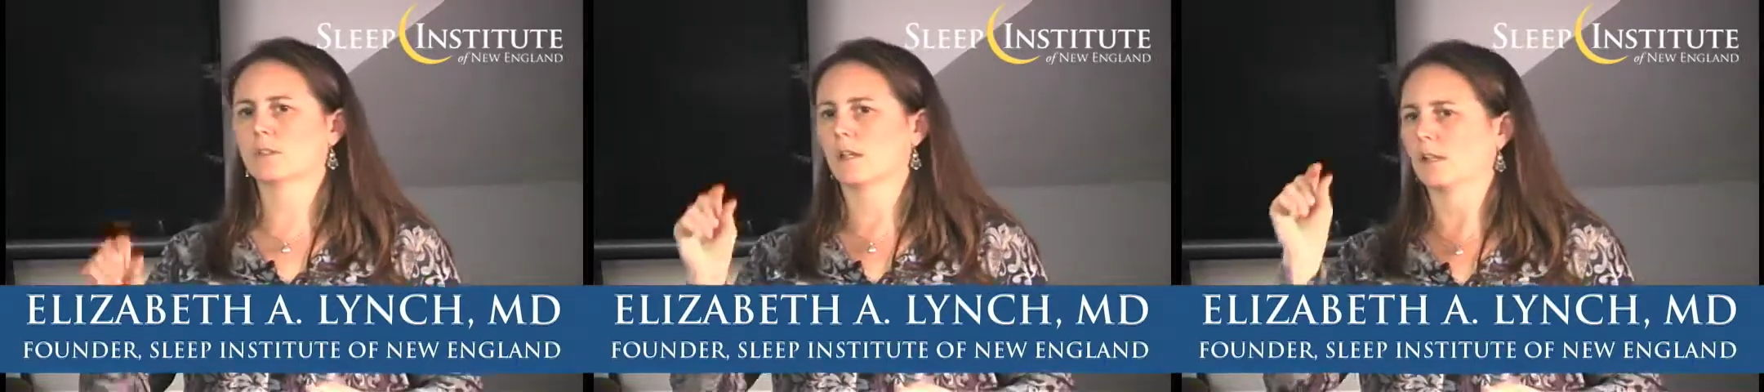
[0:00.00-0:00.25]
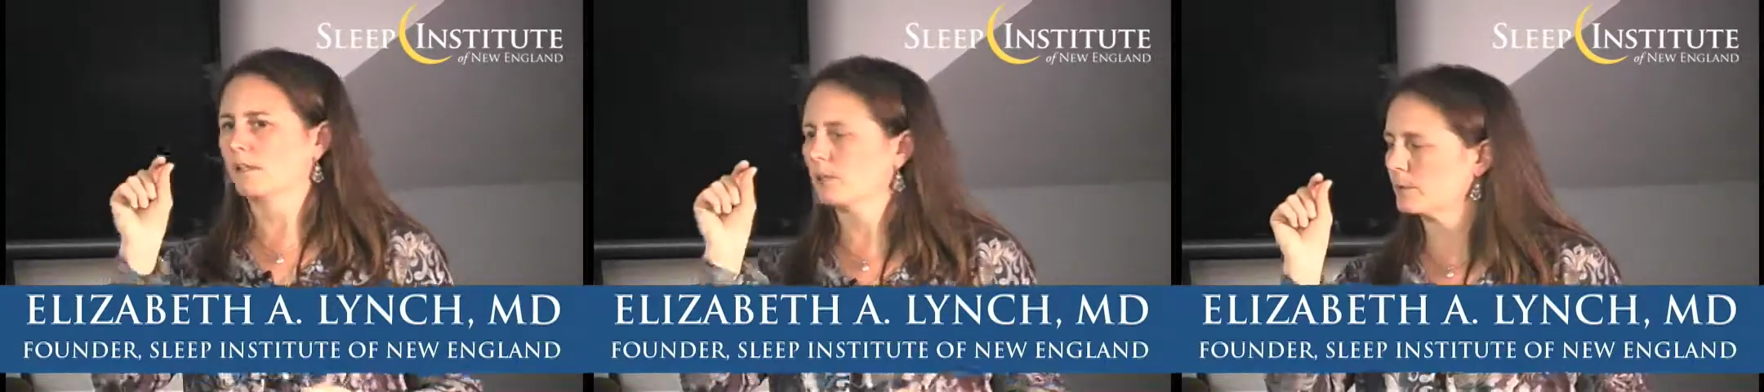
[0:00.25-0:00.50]

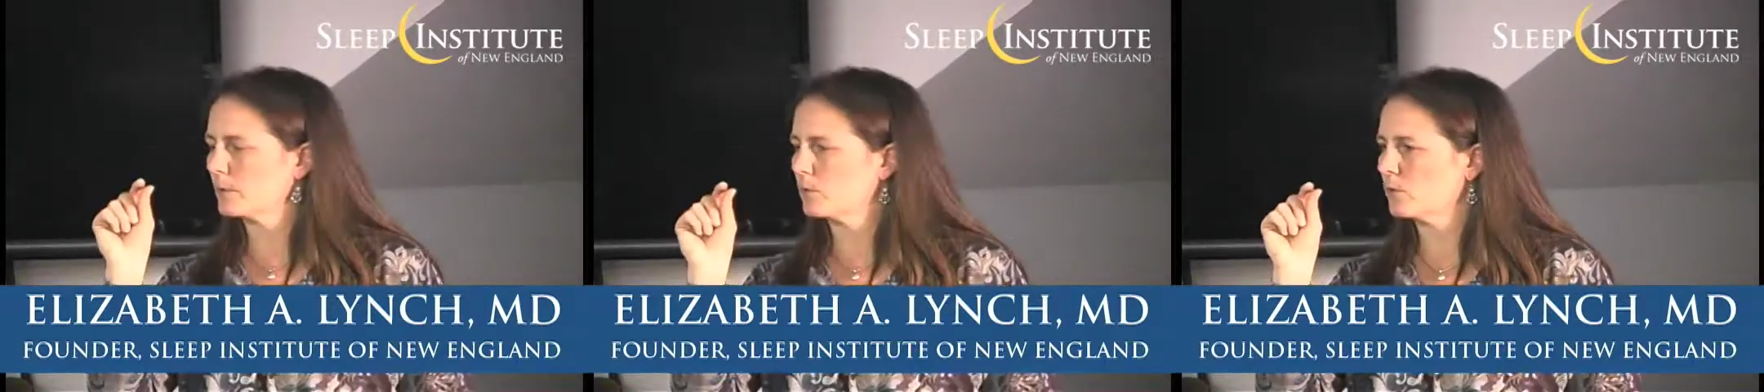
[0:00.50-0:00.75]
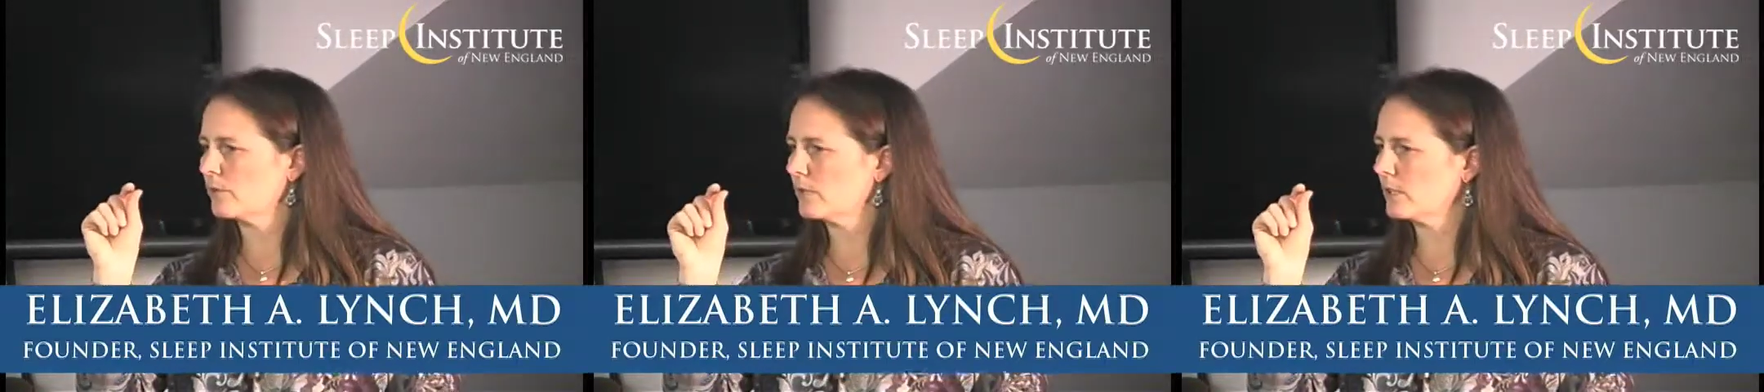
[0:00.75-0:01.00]
A little bit of
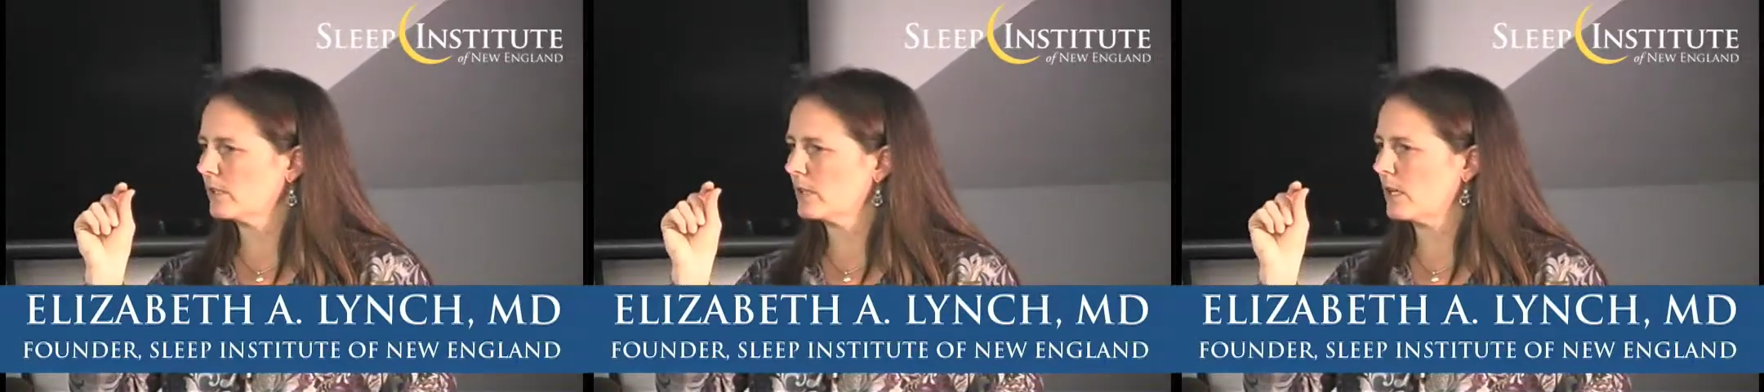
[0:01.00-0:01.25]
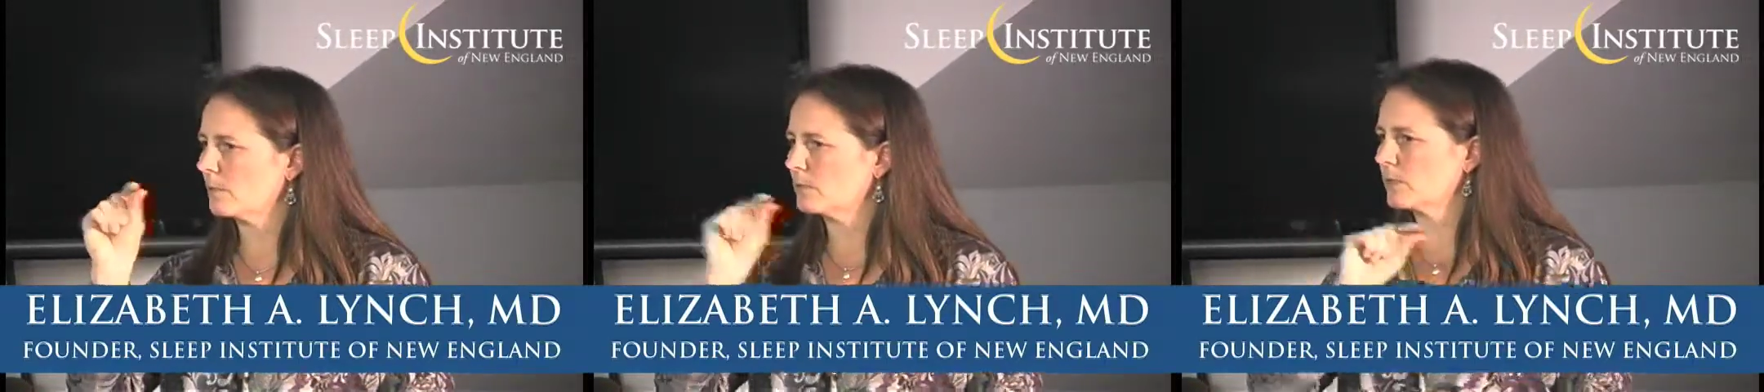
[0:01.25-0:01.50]
morphine can
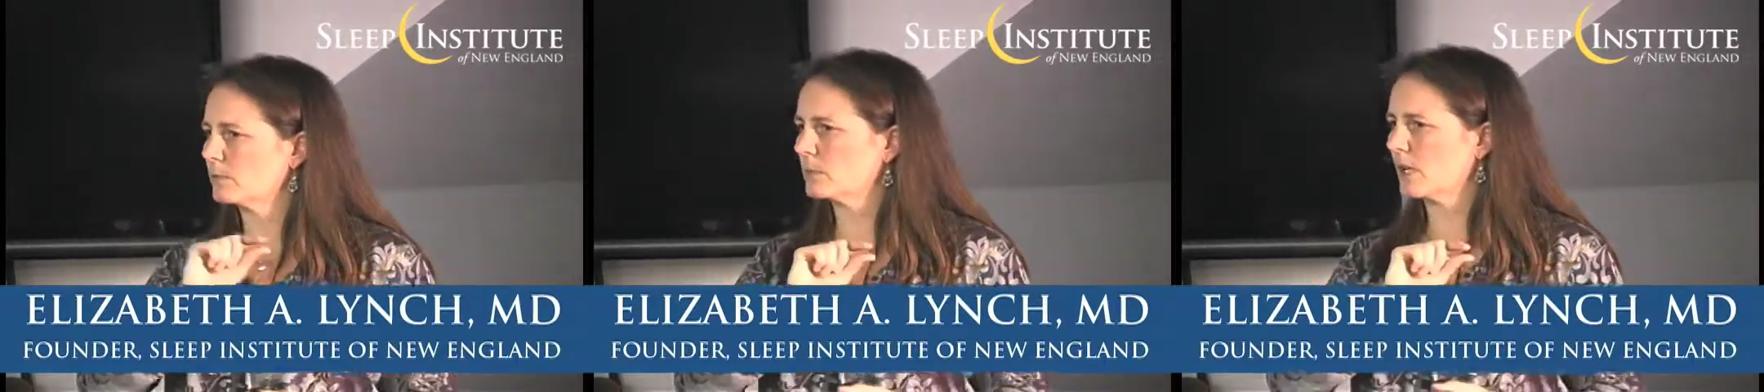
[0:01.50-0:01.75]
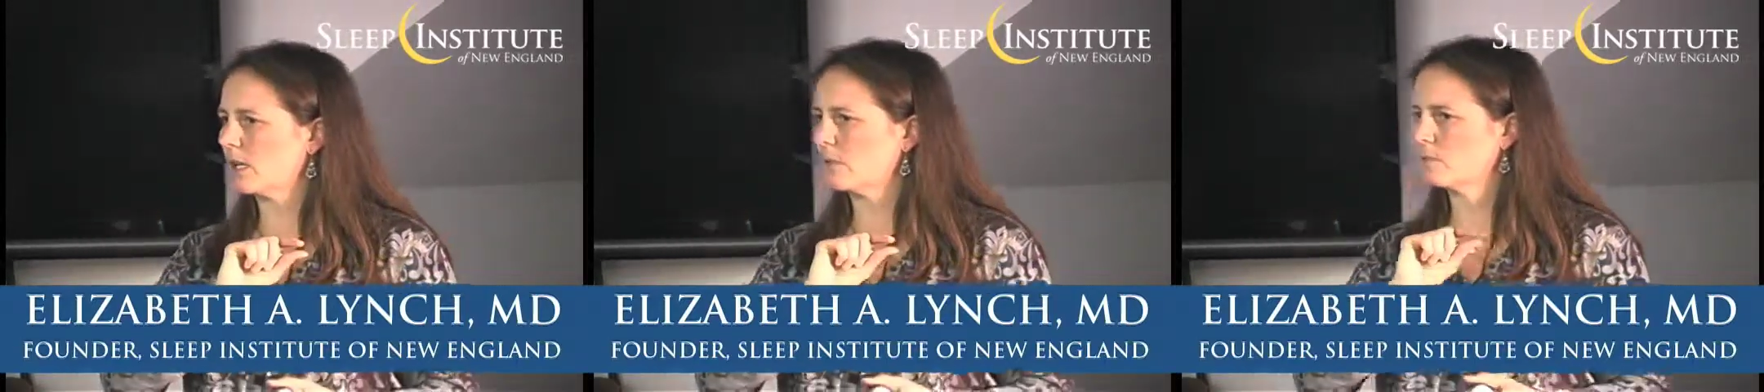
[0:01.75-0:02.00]
help
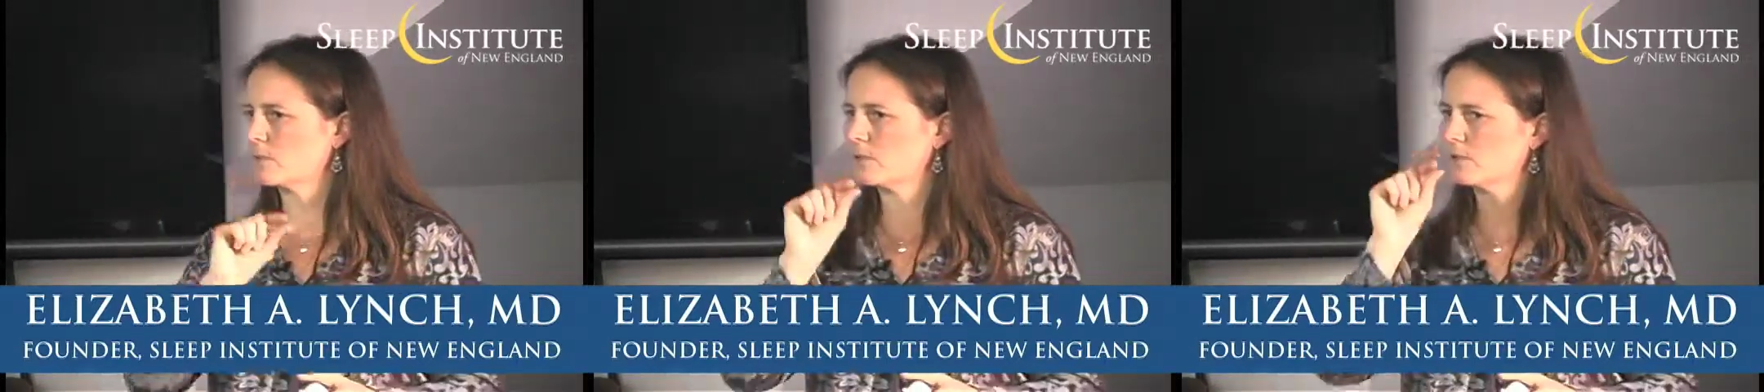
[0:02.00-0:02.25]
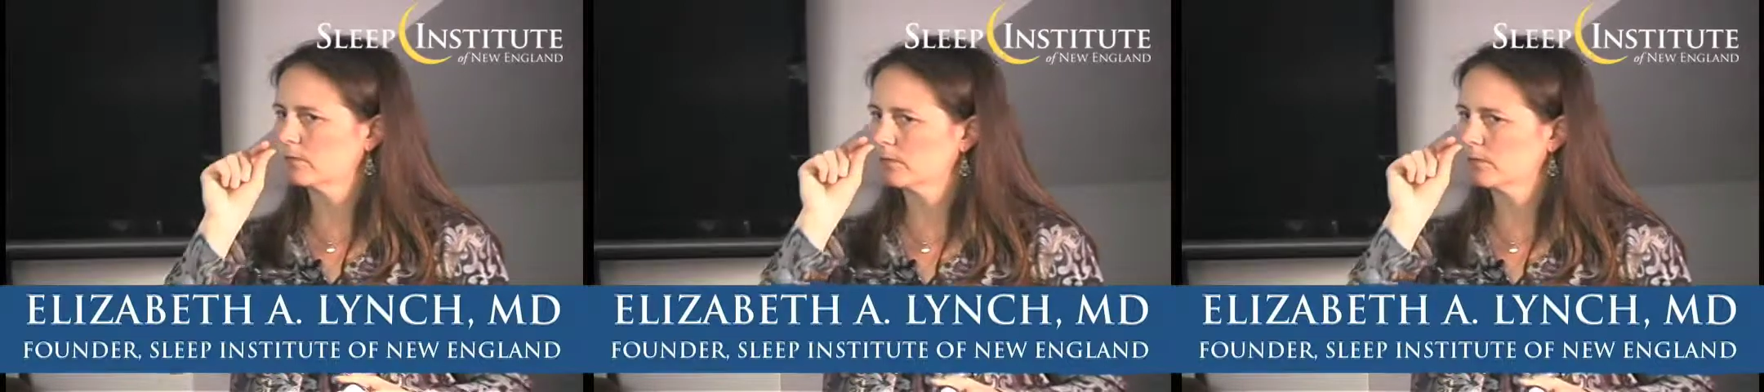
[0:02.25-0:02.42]
sometimes,